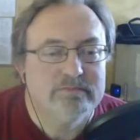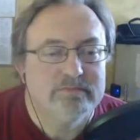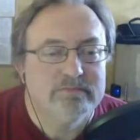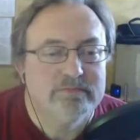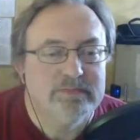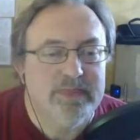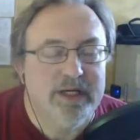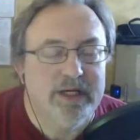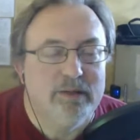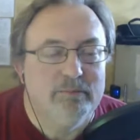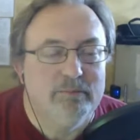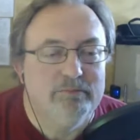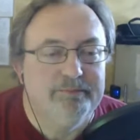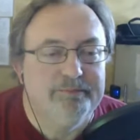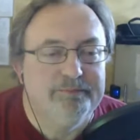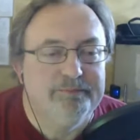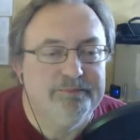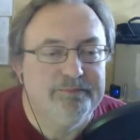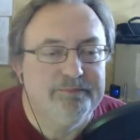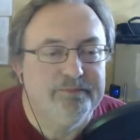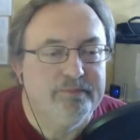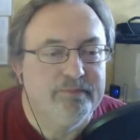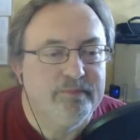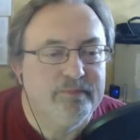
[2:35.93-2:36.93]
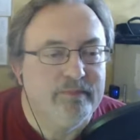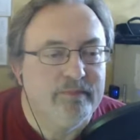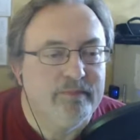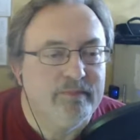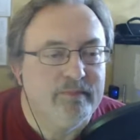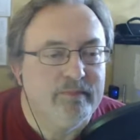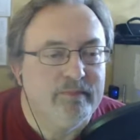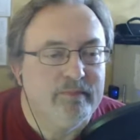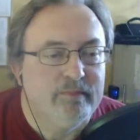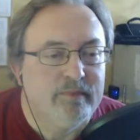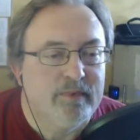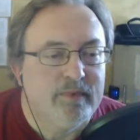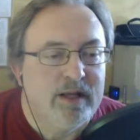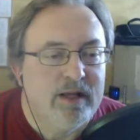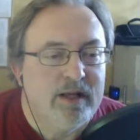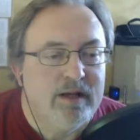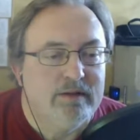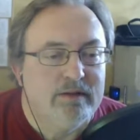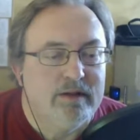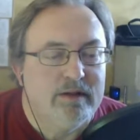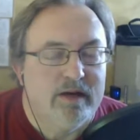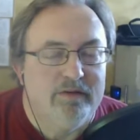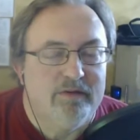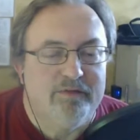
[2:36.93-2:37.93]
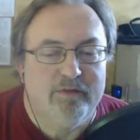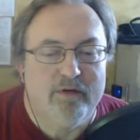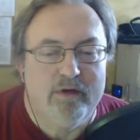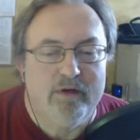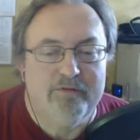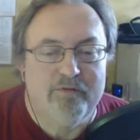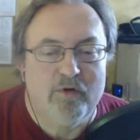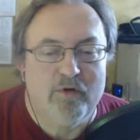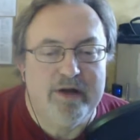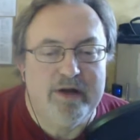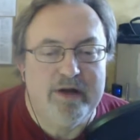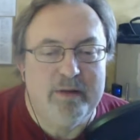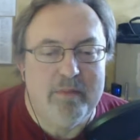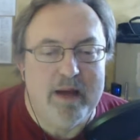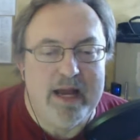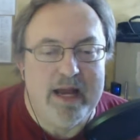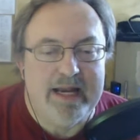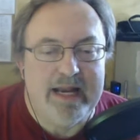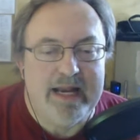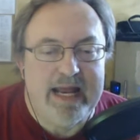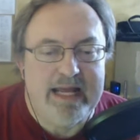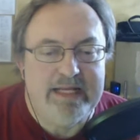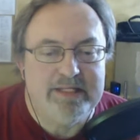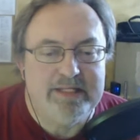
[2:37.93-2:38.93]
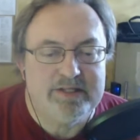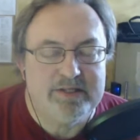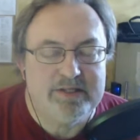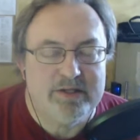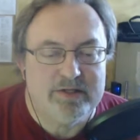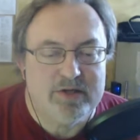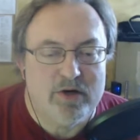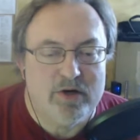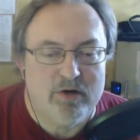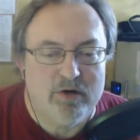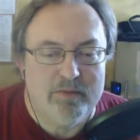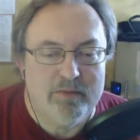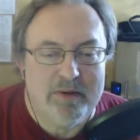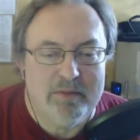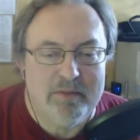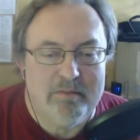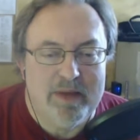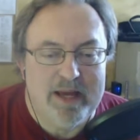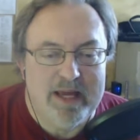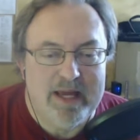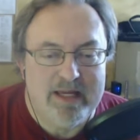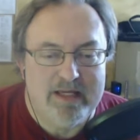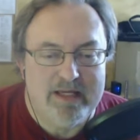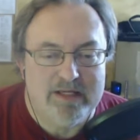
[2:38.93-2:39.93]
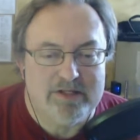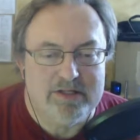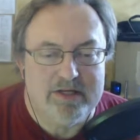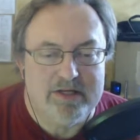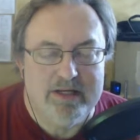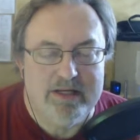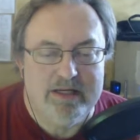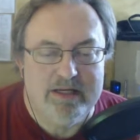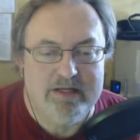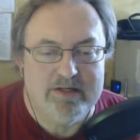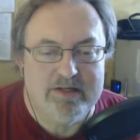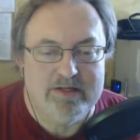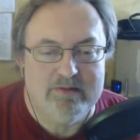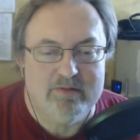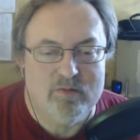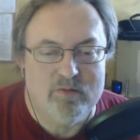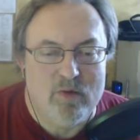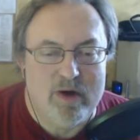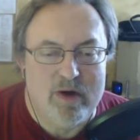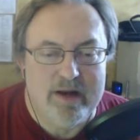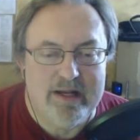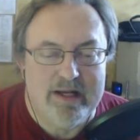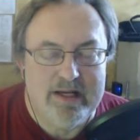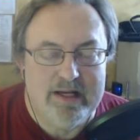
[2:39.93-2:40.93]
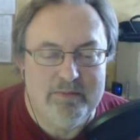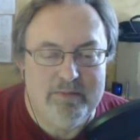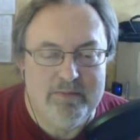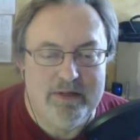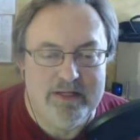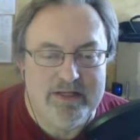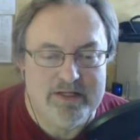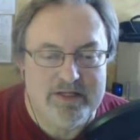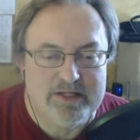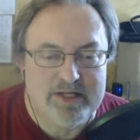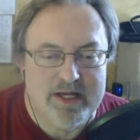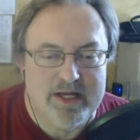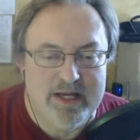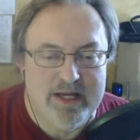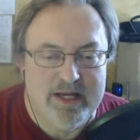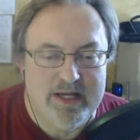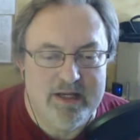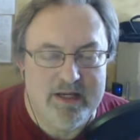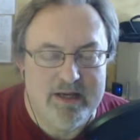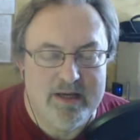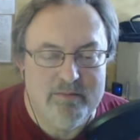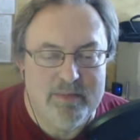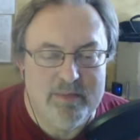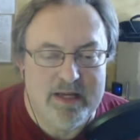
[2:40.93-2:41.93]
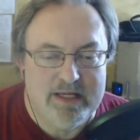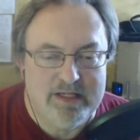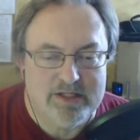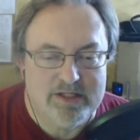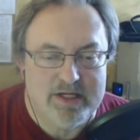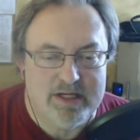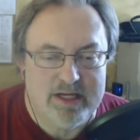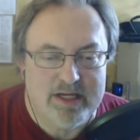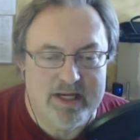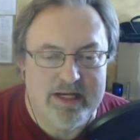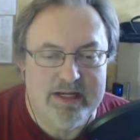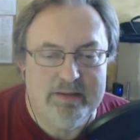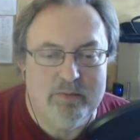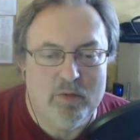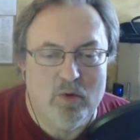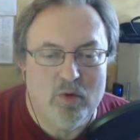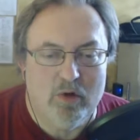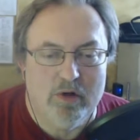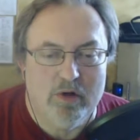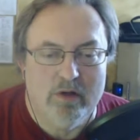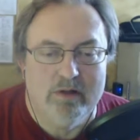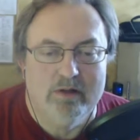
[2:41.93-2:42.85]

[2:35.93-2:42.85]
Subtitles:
Yeah. A friend of mine hates the term amazed. He doesn't want anybody saying amazing anymore.